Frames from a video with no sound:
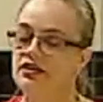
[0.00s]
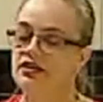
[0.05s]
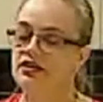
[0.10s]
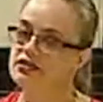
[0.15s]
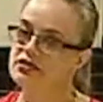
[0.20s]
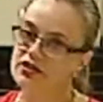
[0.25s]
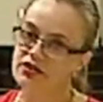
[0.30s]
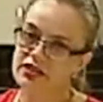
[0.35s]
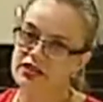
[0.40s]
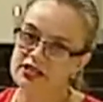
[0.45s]

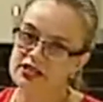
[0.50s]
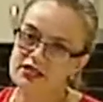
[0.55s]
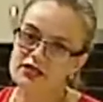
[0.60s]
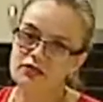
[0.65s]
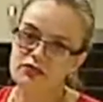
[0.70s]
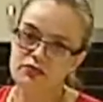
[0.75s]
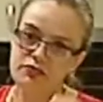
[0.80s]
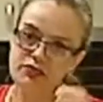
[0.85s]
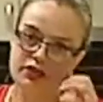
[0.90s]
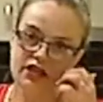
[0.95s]
So this is
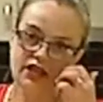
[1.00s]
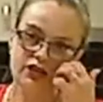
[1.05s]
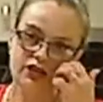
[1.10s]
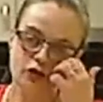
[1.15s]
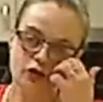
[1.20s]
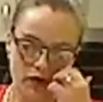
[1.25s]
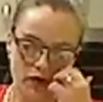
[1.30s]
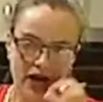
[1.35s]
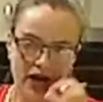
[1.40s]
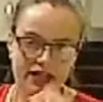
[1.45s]
a really
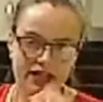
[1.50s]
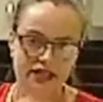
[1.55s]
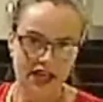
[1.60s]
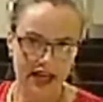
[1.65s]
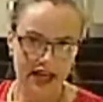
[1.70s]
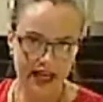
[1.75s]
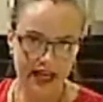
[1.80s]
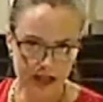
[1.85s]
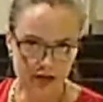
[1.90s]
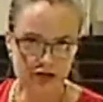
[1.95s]
good way
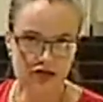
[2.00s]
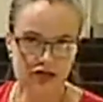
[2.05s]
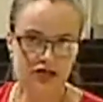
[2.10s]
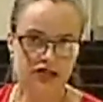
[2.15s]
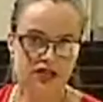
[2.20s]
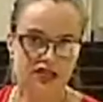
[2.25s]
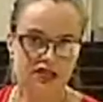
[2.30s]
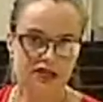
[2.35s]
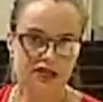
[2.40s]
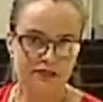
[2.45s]
to
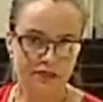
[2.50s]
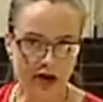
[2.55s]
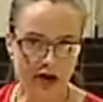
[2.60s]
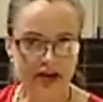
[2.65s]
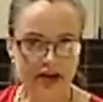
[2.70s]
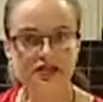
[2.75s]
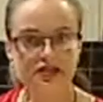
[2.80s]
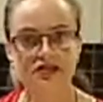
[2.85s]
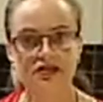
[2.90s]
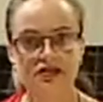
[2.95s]
introduce
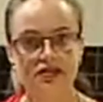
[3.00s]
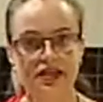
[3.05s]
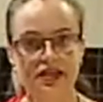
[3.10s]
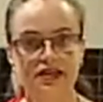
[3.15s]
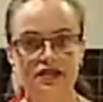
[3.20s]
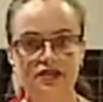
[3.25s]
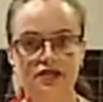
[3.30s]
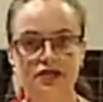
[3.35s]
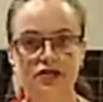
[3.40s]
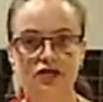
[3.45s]
spices
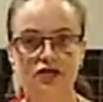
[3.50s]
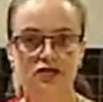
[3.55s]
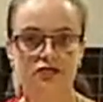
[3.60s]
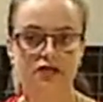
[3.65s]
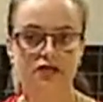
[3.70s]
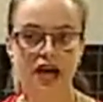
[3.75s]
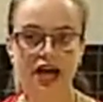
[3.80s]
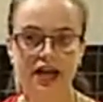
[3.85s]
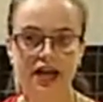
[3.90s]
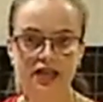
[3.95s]
into your
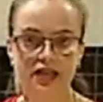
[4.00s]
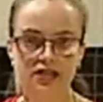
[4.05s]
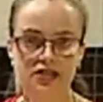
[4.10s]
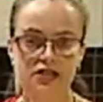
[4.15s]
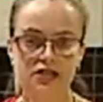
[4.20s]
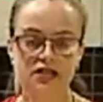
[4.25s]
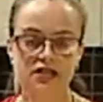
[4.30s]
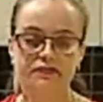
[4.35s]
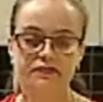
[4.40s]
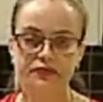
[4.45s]

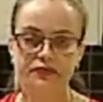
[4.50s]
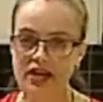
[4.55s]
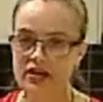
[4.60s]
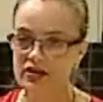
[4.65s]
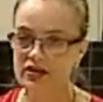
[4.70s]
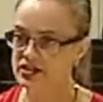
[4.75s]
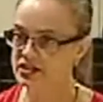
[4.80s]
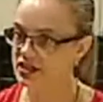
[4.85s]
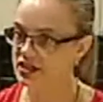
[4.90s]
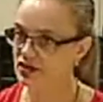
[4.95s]
range, and
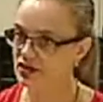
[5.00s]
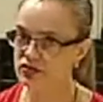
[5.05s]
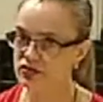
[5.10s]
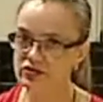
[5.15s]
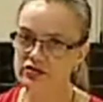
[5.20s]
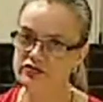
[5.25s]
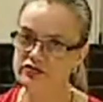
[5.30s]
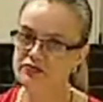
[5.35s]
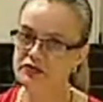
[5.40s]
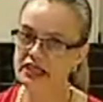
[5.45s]
I tell all
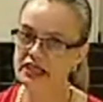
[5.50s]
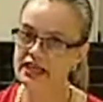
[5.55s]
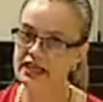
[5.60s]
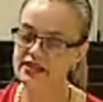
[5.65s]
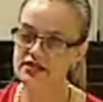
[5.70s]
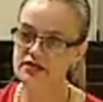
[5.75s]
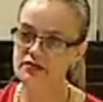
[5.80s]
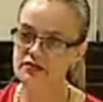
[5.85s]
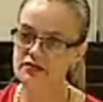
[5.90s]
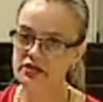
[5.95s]
of my
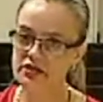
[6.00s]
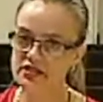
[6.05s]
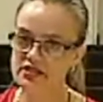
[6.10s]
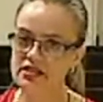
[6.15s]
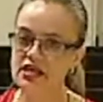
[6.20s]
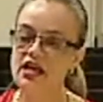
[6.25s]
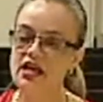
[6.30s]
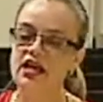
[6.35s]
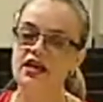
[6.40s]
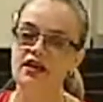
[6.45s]

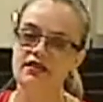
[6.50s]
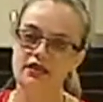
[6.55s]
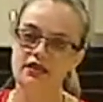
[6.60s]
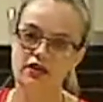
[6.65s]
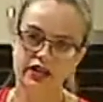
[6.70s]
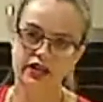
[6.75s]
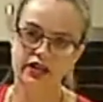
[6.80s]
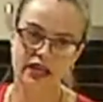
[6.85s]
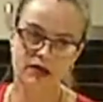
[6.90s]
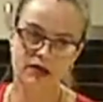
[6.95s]
customers that
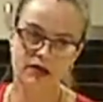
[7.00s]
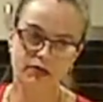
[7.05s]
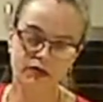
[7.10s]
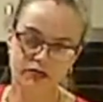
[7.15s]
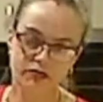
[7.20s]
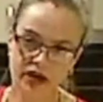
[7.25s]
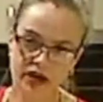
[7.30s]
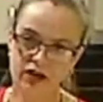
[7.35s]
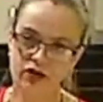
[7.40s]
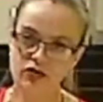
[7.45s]
I keep a
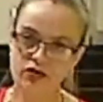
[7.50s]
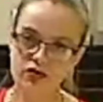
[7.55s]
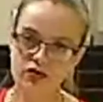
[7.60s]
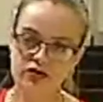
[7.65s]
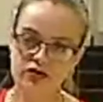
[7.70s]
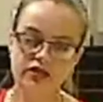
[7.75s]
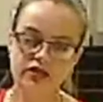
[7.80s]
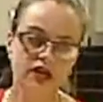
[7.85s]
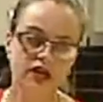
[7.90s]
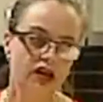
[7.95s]

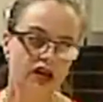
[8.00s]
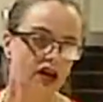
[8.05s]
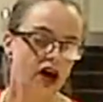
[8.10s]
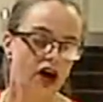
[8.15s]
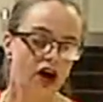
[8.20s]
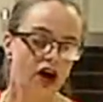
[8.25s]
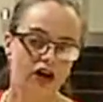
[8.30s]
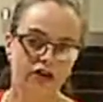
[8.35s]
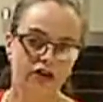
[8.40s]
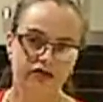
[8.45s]
record
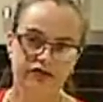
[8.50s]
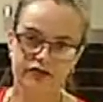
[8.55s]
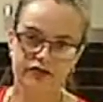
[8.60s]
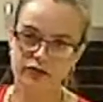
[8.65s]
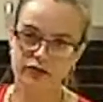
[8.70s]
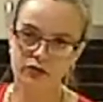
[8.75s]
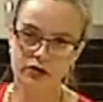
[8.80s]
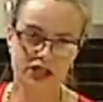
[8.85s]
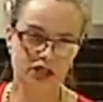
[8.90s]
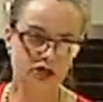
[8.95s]
of
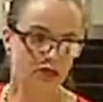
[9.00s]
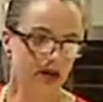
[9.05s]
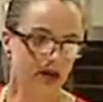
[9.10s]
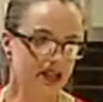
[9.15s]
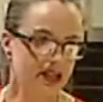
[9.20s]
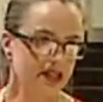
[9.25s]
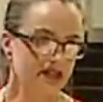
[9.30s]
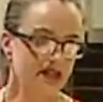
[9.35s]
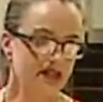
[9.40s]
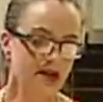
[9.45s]
which
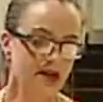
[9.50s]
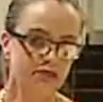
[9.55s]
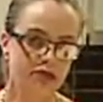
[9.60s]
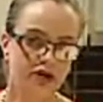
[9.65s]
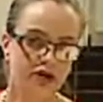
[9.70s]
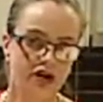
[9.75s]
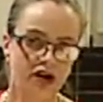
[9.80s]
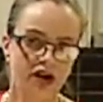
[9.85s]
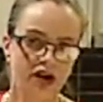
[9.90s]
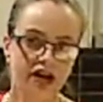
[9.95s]
ones they
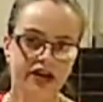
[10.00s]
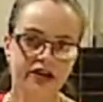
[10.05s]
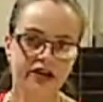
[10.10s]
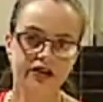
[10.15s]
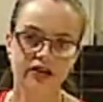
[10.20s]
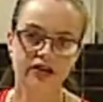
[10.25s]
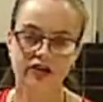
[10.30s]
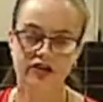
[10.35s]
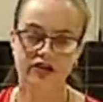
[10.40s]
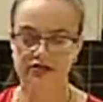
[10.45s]
buy
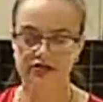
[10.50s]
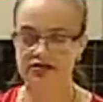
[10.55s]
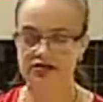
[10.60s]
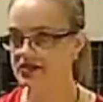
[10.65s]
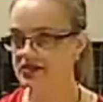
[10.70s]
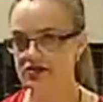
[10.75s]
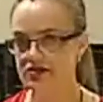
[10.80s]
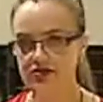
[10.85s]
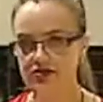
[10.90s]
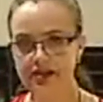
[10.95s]

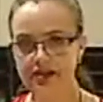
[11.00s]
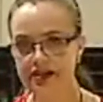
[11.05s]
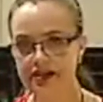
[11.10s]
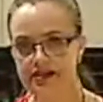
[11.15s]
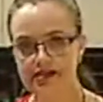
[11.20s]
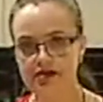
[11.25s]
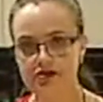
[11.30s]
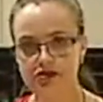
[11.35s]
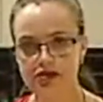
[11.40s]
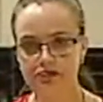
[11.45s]
just on an
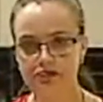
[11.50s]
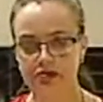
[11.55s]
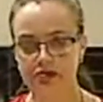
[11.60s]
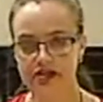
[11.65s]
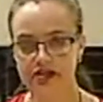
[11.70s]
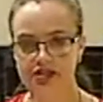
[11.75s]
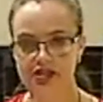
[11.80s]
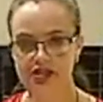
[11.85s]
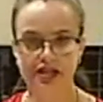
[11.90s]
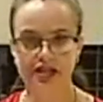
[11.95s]
Excel
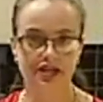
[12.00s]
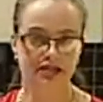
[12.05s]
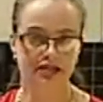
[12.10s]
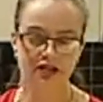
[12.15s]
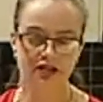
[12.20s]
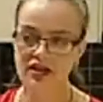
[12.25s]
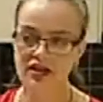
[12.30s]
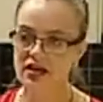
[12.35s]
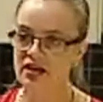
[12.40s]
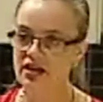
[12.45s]
spreadsheet,
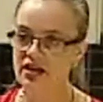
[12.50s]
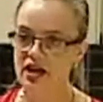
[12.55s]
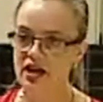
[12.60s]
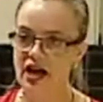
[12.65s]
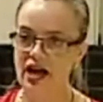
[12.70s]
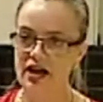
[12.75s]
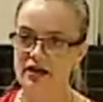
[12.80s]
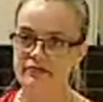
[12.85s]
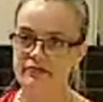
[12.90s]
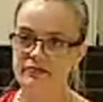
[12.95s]

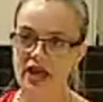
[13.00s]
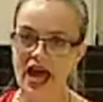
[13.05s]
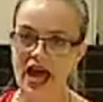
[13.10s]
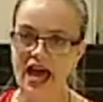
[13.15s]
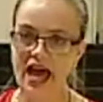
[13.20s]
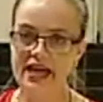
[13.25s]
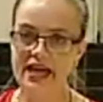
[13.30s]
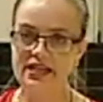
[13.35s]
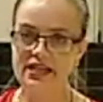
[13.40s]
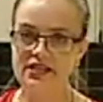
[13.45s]

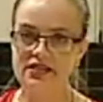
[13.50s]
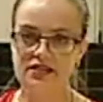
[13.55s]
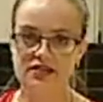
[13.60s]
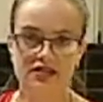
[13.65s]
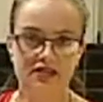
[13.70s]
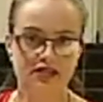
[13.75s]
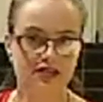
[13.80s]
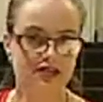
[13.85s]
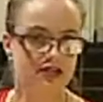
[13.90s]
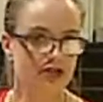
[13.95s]
and
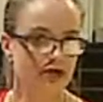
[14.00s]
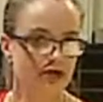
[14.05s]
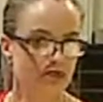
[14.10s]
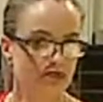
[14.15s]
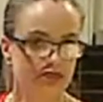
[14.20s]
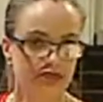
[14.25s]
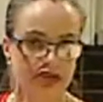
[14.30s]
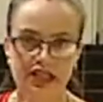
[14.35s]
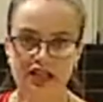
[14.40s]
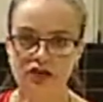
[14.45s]
this is a
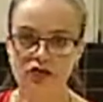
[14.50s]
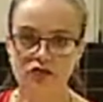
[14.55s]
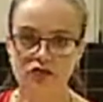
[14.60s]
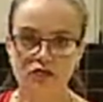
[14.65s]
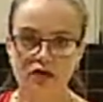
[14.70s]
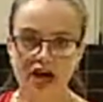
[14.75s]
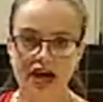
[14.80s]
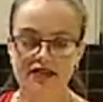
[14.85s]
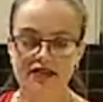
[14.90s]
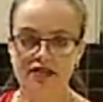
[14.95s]
really good
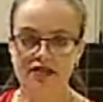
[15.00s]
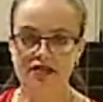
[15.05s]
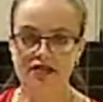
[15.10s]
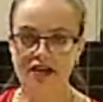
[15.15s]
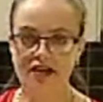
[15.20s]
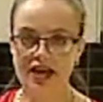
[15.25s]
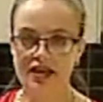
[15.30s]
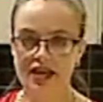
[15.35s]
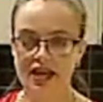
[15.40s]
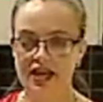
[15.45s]
way that
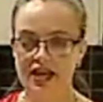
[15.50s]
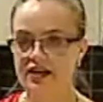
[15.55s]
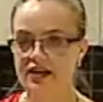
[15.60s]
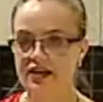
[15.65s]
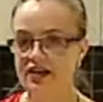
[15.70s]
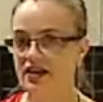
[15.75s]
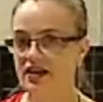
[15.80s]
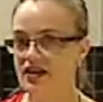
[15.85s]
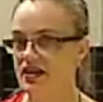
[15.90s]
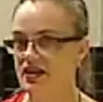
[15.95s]
they
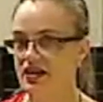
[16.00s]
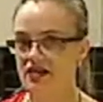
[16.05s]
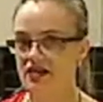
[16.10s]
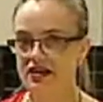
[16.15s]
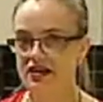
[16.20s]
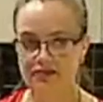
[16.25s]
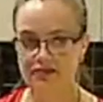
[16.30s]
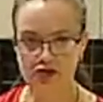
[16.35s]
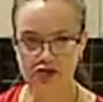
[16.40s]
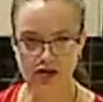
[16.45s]
can
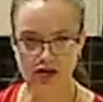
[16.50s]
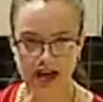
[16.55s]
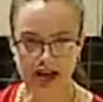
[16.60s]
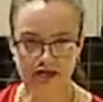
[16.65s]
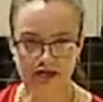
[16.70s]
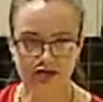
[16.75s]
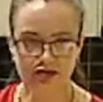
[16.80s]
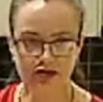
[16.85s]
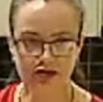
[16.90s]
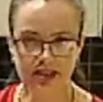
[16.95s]
keep track
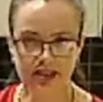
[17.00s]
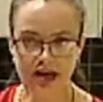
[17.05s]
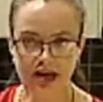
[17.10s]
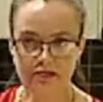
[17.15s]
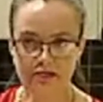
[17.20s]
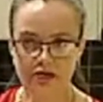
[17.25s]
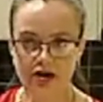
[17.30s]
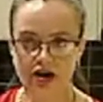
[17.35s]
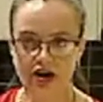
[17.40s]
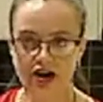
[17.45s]
of what
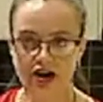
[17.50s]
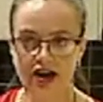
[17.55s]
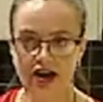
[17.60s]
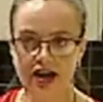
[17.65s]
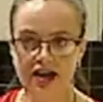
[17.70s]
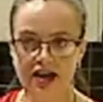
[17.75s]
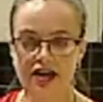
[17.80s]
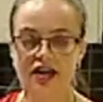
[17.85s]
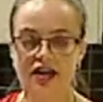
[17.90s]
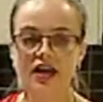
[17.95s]
they
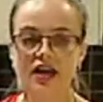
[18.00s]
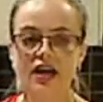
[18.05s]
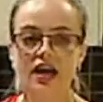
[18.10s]
buy,